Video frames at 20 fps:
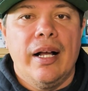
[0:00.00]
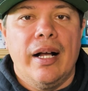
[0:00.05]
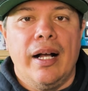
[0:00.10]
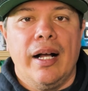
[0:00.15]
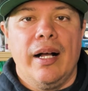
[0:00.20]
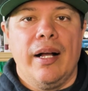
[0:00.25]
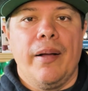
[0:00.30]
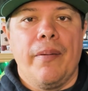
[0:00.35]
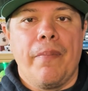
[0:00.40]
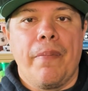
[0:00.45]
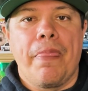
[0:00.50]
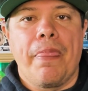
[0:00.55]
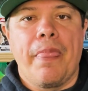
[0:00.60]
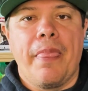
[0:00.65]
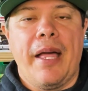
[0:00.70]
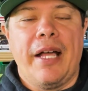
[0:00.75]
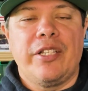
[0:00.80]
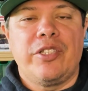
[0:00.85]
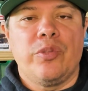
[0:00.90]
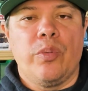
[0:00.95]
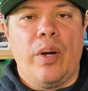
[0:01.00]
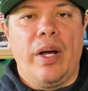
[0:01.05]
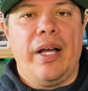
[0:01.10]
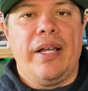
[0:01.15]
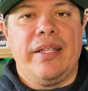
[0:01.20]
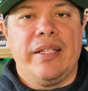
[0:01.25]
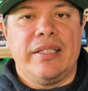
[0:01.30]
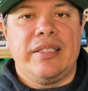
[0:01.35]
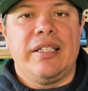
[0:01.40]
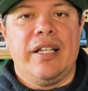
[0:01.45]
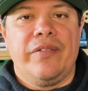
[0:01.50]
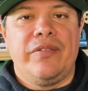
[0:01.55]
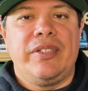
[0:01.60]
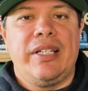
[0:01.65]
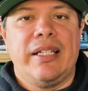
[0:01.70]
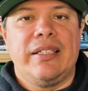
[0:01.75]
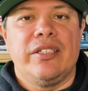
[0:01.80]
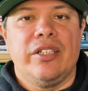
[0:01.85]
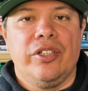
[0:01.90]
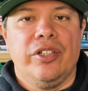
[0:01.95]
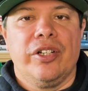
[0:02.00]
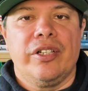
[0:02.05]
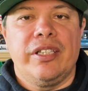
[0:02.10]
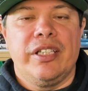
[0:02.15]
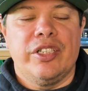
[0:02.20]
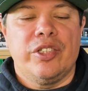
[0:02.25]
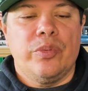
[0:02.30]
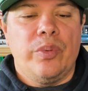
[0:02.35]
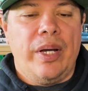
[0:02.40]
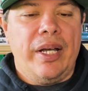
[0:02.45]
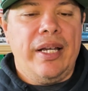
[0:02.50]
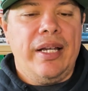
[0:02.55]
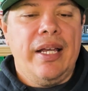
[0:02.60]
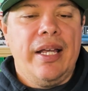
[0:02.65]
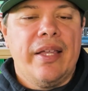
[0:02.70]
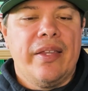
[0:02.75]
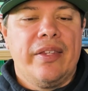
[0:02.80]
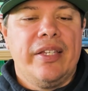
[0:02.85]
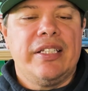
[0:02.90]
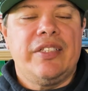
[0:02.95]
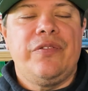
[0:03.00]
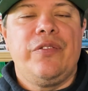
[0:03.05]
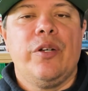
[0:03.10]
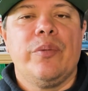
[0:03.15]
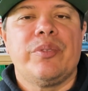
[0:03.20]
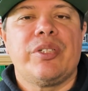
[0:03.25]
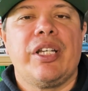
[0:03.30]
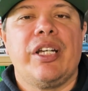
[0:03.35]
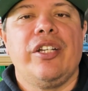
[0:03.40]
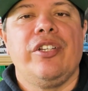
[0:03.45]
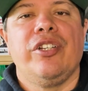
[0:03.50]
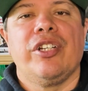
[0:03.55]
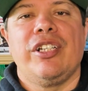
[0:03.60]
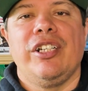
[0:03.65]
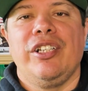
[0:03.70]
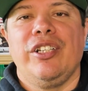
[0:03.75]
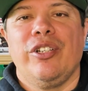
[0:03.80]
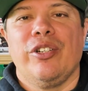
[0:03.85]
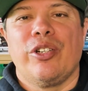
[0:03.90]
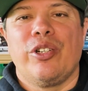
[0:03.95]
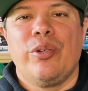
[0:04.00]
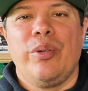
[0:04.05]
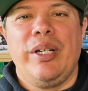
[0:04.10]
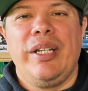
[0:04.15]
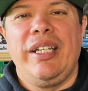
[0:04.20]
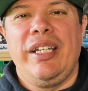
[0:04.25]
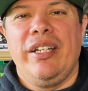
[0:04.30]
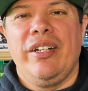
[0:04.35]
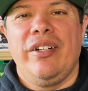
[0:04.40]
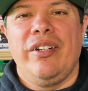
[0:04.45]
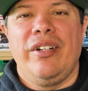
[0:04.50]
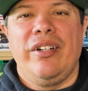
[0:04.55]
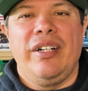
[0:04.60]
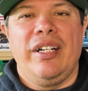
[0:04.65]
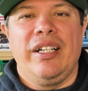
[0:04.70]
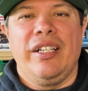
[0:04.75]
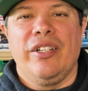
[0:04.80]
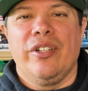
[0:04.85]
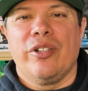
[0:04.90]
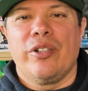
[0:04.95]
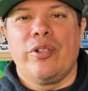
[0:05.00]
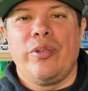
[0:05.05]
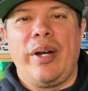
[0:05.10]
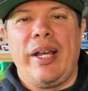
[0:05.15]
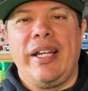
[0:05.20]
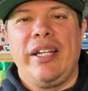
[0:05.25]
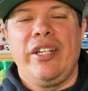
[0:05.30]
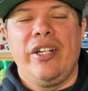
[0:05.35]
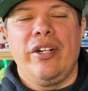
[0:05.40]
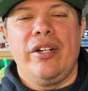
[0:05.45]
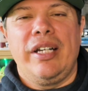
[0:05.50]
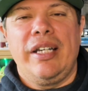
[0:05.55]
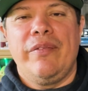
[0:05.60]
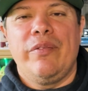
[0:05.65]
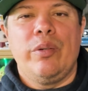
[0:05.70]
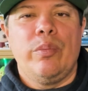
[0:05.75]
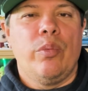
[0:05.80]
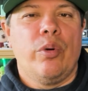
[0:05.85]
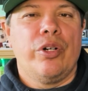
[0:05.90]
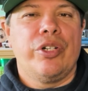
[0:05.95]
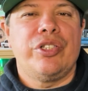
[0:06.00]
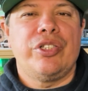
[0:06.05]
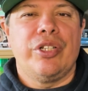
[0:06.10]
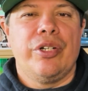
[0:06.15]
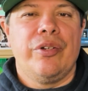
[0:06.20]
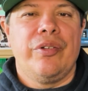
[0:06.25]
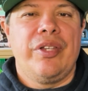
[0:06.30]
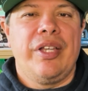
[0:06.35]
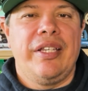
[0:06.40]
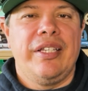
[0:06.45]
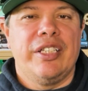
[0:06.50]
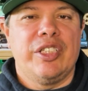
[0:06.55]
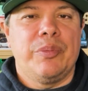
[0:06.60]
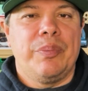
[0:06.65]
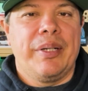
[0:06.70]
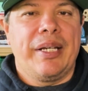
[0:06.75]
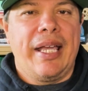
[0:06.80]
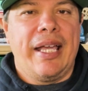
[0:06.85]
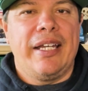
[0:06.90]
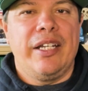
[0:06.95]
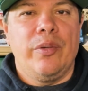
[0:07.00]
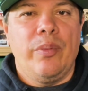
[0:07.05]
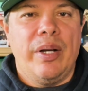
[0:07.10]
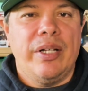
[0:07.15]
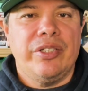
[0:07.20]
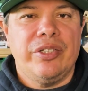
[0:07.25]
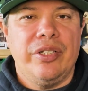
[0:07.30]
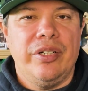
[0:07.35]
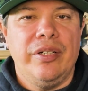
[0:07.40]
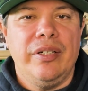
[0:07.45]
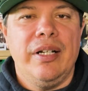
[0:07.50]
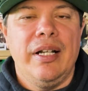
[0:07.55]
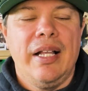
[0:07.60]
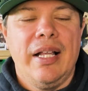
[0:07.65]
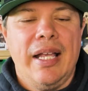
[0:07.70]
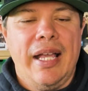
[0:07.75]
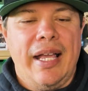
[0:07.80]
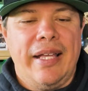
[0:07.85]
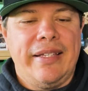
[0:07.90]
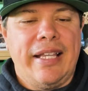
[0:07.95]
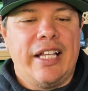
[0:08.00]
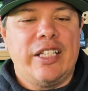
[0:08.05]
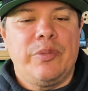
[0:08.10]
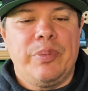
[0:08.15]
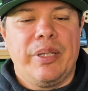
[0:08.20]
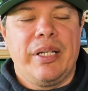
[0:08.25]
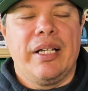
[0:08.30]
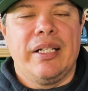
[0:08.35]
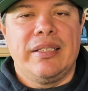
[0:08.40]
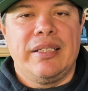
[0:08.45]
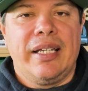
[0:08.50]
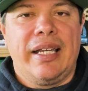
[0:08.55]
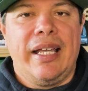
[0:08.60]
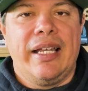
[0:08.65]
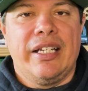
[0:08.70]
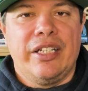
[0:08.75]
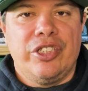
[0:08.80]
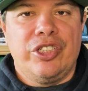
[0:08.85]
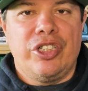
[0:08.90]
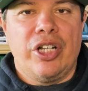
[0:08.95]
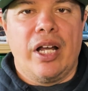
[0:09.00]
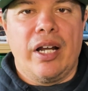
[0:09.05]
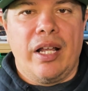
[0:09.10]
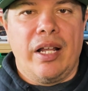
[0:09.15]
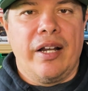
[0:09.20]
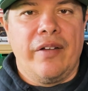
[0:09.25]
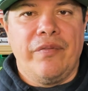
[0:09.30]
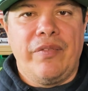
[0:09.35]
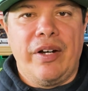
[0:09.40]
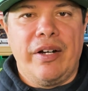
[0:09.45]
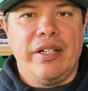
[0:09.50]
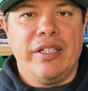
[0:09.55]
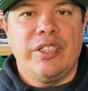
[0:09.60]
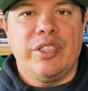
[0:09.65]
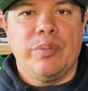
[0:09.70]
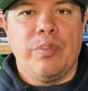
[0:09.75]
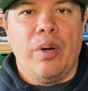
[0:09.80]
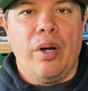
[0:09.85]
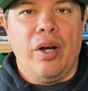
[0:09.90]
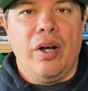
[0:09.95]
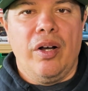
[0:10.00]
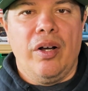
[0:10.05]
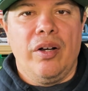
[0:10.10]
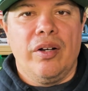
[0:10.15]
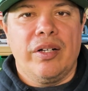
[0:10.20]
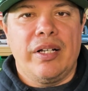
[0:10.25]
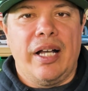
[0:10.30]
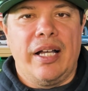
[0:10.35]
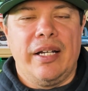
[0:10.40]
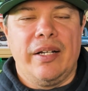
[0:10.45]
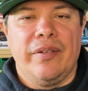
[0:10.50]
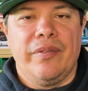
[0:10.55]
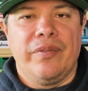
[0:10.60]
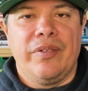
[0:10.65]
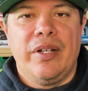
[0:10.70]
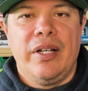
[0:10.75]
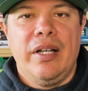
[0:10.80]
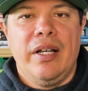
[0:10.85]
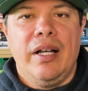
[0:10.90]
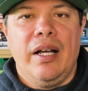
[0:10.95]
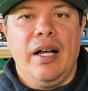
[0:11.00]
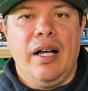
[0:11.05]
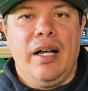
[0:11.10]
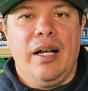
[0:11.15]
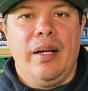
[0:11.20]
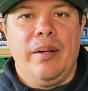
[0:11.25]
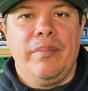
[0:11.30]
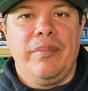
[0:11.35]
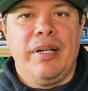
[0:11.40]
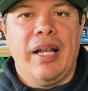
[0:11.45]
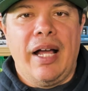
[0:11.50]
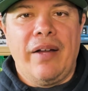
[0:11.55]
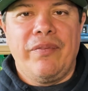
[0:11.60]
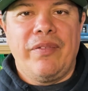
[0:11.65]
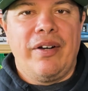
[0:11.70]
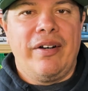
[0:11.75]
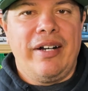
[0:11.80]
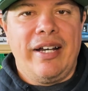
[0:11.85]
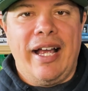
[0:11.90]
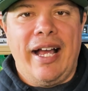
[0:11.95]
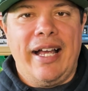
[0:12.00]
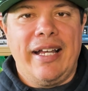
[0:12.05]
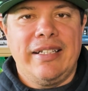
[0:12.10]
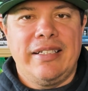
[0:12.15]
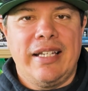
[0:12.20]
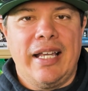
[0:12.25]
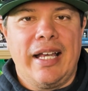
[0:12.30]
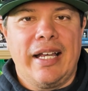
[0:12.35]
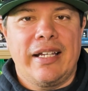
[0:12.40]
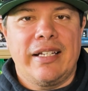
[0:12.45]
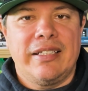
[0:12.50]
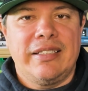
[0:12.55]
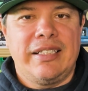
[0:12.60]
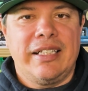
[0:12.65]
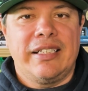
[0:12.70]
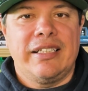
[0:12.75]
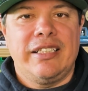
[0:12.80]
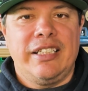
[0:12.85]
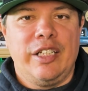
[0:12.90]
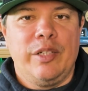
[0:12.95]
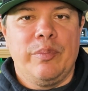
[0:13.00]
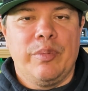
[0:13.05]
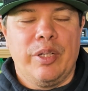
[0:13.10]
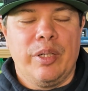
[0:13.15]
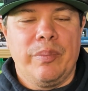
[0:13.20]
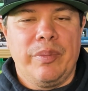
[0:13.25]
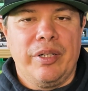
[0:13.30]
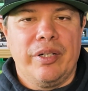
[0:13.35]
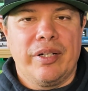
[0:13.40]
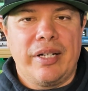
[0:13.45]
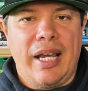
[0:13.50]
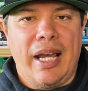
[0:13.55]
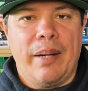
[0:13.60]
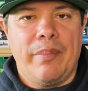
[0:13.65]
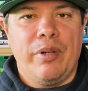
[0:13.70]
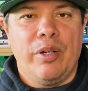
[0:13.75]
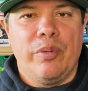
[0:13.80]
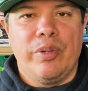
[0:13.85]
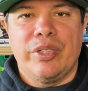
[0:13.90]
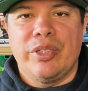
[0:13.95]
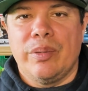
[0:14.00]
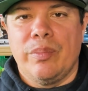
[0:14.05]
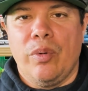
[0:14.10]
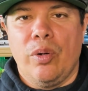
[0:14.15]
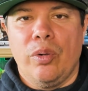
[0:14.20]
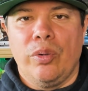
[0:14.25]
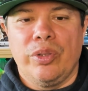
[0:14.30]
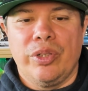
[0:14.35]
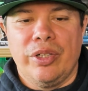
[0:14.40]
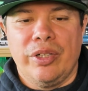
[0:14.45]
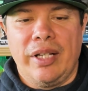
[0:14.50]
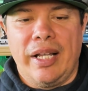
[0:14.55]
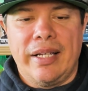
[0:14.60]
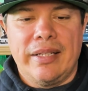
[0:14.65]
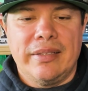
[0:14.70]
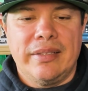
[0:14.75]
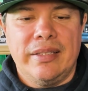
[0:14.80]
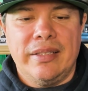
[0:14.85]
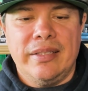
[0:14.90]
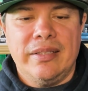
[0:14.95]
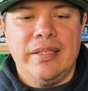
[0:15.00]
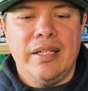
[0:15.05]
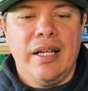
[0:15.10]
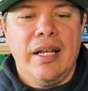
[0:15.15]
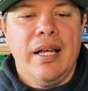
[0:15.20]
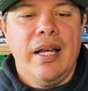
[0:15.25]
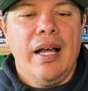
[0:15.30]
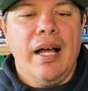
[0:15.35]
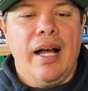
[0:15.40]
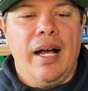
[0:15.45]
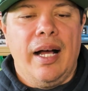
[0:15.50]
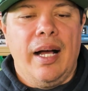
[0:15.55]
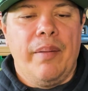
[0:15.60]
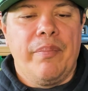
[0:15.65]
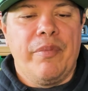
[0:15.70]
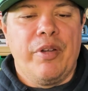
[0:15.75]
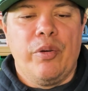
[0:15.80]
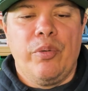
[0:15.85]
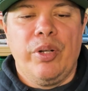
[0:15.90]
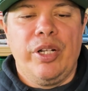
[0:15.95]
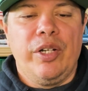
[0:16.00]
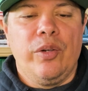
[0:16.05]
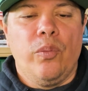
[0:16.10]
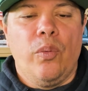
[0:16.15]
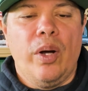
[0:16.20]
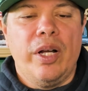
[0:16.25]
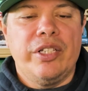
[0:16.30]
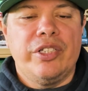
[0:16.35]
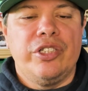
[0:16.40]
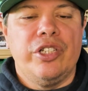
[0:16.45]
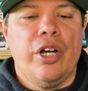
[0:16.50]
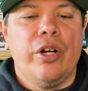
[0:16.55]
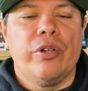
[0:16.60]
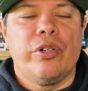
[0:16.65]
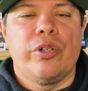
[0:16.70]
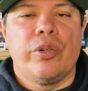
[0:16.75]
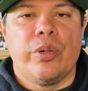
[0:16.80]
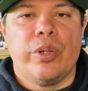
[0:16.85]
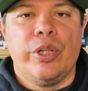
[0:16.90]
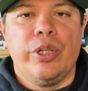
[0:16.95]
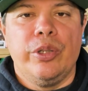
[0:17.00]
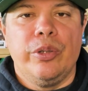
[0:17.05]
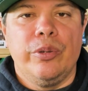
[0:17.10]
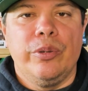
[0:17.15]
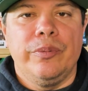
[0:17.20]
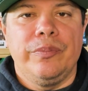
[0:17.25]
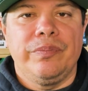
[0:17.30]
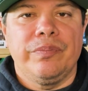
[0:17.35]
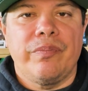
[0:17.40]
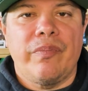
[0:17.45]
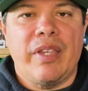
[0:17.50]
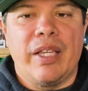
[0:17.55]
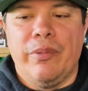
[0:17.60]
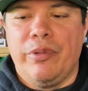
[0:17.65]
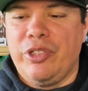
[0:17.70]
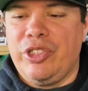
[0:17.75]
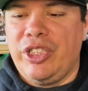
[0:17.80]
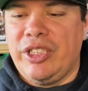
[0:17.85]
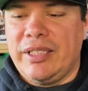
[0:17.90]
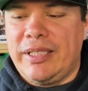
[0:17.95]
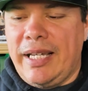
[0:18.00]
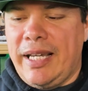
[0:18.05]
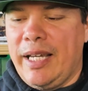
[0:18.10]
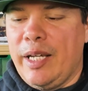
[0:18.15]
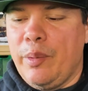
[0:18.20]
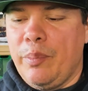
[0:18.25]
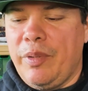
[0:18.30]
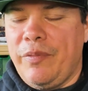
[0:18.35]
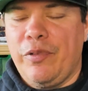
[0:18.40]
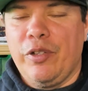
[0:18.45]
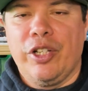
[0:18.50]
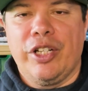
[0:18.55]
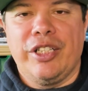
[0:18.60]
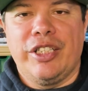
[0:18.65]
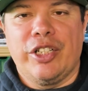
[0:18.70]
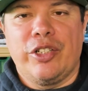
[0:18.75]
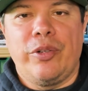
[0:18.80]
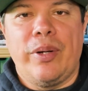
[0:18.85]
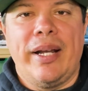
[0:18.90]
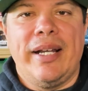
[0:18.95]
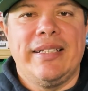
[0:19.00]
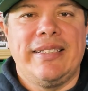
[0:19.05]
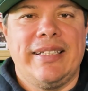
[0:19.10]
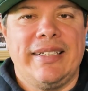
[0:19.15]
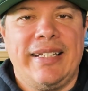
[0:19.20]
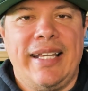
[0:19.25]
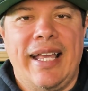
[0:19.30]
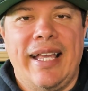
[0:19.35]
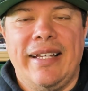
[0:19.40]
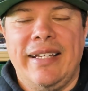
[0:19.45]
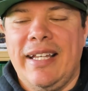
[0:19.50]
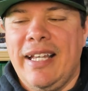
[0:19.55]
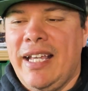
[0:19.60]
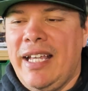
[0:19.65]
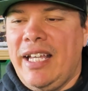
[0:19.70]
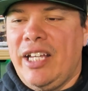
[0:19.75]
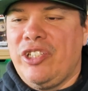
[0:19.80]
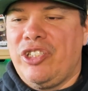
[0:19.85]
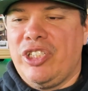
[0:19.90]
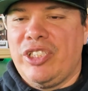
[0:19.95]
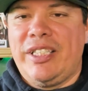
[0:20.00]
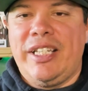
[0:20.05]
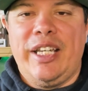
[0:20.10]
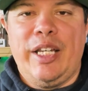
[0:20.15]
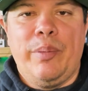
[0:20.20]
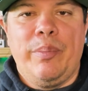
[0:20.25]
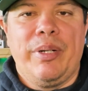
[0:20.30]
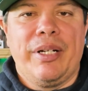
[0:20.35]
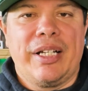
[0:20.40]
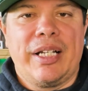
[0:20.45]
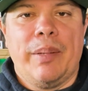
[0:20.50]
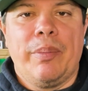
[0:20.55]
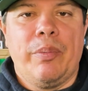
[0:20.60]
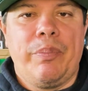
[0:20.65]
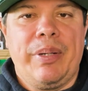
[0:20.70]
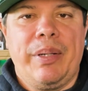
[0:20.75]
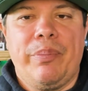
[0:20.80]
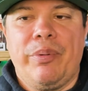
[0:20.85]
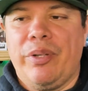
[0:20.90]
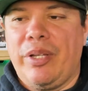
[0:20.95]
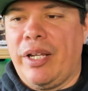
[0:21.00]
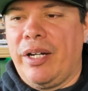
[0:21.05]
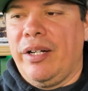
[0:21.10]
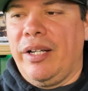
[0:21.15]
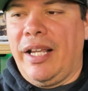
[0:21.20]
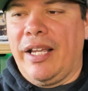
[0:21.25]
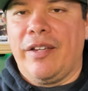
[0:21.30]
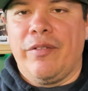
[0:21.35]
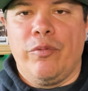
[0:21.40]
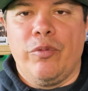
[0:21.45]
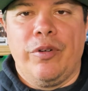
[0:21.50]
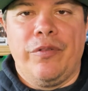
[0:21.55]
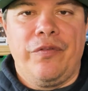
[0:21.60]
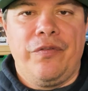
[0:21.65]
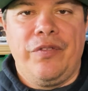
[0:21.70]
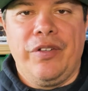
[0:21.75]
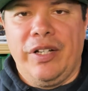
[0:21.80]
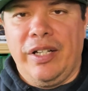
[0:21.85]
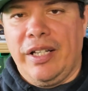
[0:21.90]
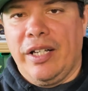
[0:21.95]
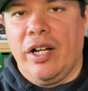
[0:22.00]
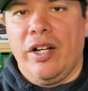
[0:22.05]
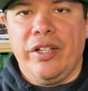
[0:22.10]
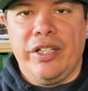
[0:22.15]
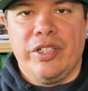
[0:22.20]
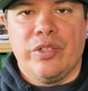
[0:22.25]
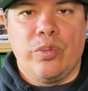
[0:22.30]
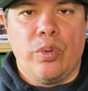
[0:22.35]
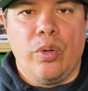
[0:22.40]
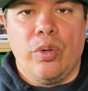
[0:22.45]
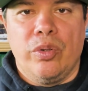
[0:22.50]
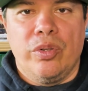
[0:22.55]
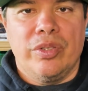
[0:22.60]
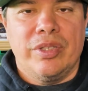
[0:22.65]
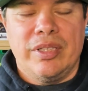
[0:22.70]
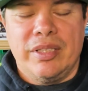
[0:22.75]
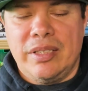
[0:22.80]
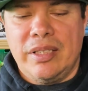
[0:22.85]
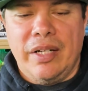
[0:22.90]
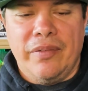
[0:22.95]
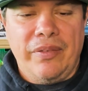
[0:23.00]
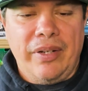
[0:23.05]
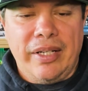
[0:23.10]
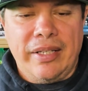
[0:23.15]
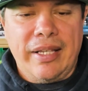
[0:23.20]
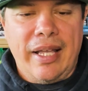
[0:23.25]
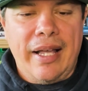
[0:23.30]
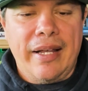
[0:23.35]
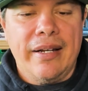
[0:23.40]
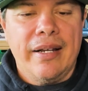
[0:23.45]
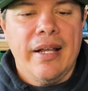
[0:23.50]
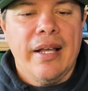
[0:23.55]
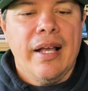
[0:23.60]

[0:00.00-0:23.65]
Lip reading: that's why this stuff tends to look this way. This film's going to look a little grittier, a little grainier, even more so than the spaghetti western, and that's because, again, it's shot on a very small, kind of not very high-tech 16 millimeter camera with some older lenses. There really was no crew. It was just him. If you look at the credits at the end, it's just him and a couple people that are like refilling all these roles and stuff like that.